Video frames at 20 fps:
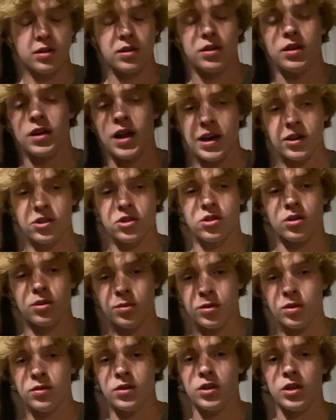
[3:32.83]
national
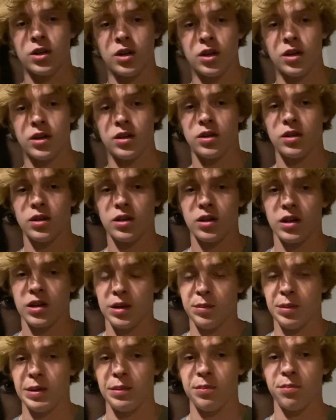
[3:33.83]
movie on going to
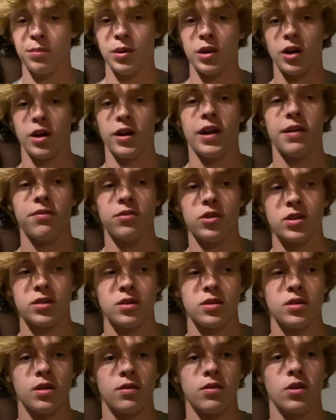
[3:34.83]
get you put on Netflix
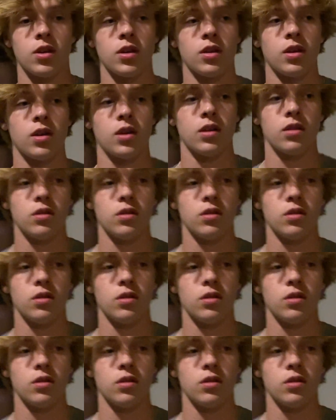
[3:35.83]
and stuff like that.